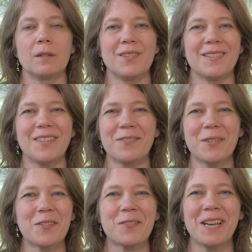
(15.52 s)
We
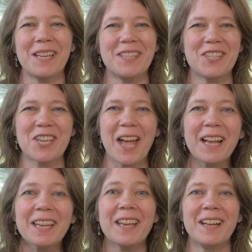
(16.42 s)
don't want to
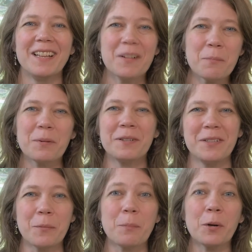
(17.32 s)
check,
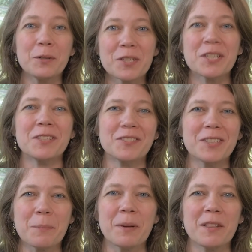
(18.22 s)
pull
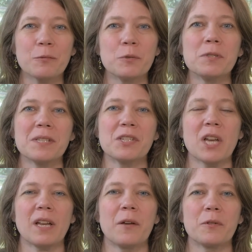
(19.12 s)
children up by the roots and
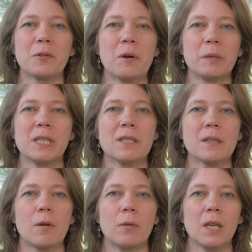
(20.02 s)
check how the growing's
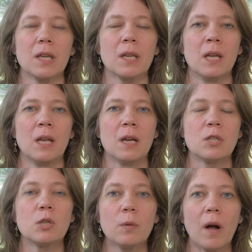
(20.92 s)
going
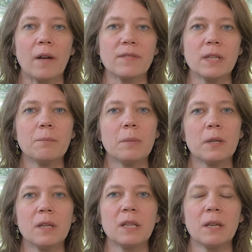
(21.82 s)
too often,
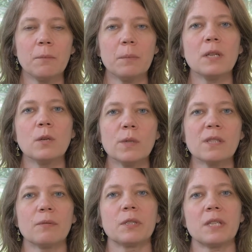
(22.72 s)
but it can be
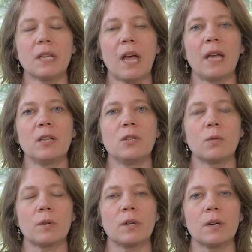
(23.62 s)
useful to guide
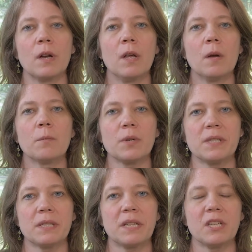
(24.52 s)
your
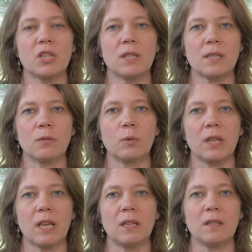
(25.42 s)
presentations and
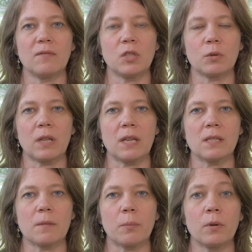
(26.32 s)
really
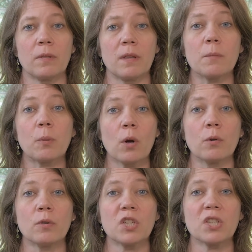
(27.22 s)
individualize the
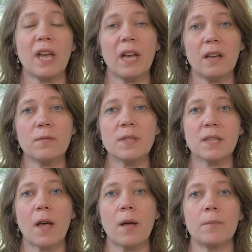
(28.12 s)
approach to have
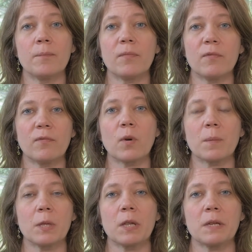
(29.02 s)
some
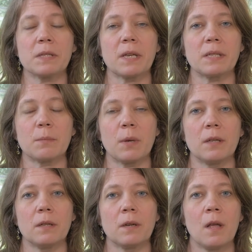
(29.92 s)
formal
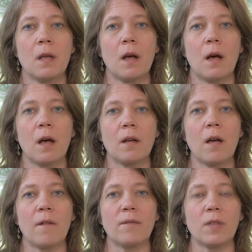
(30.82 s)
assessment
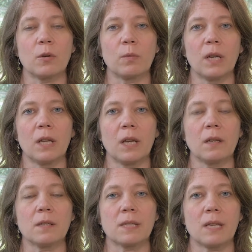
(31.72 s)
of their
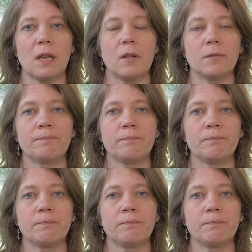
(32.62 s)
reading skill.